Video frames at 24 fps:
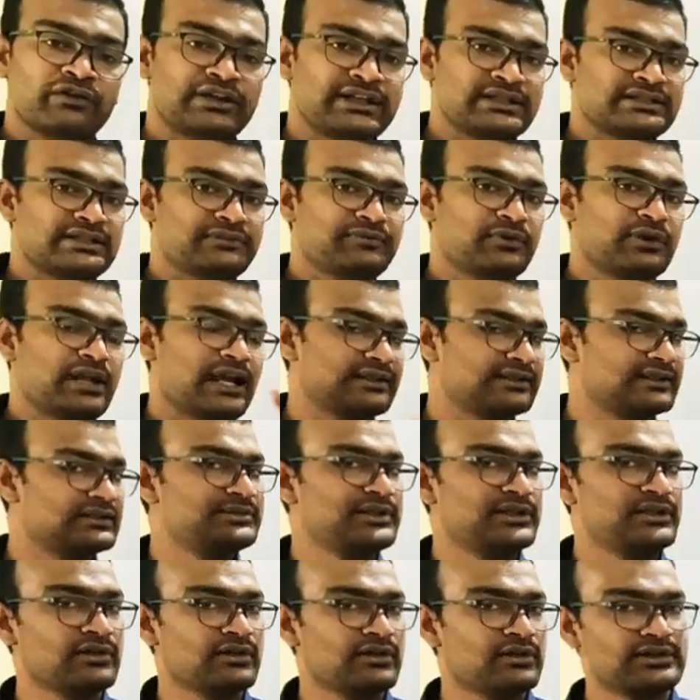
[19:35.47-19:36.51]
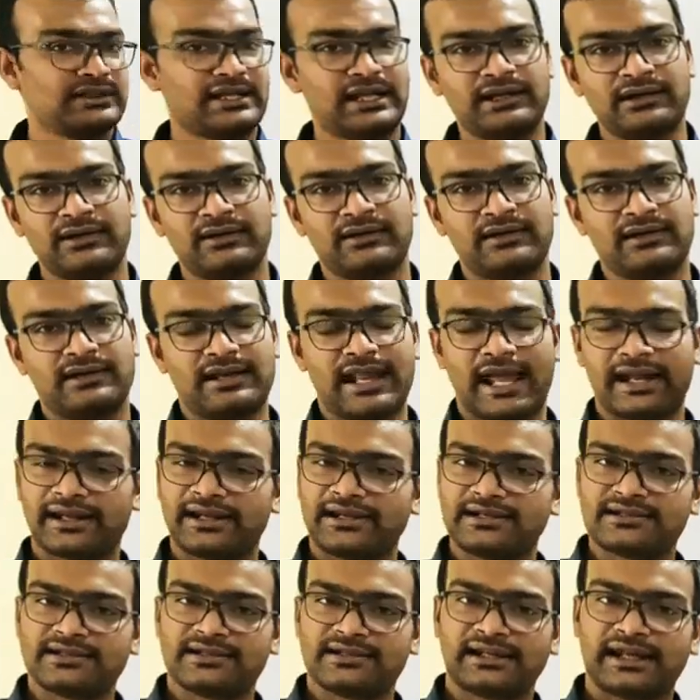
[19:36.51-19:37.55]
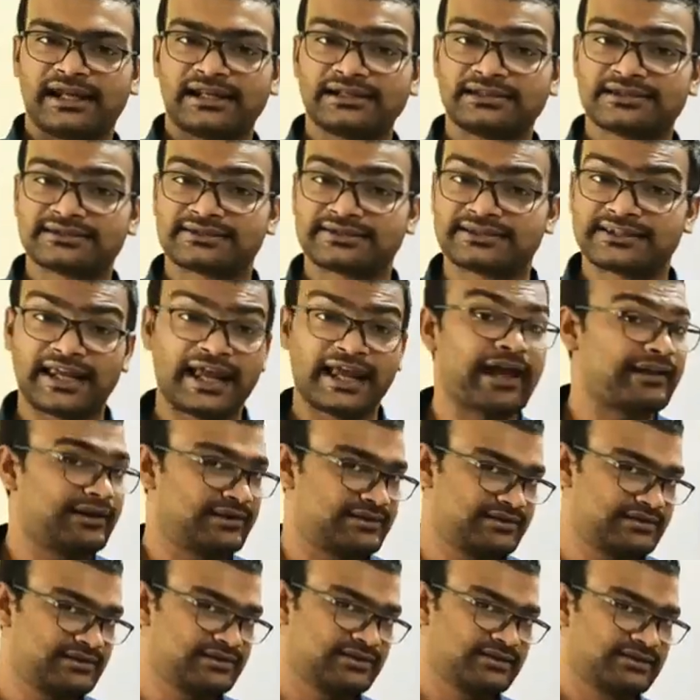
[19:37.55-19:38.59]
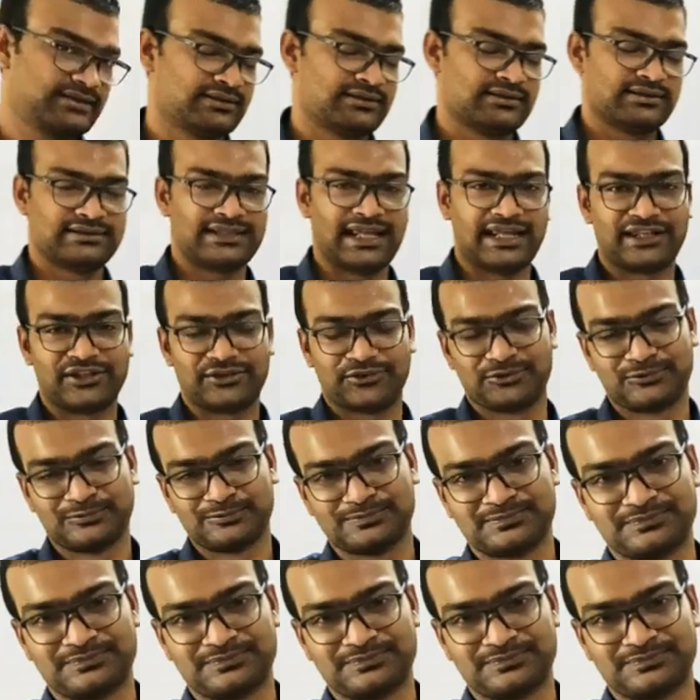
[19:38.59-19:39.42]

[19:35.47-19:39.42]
please, if you like this video, then like it and share it. Thank you.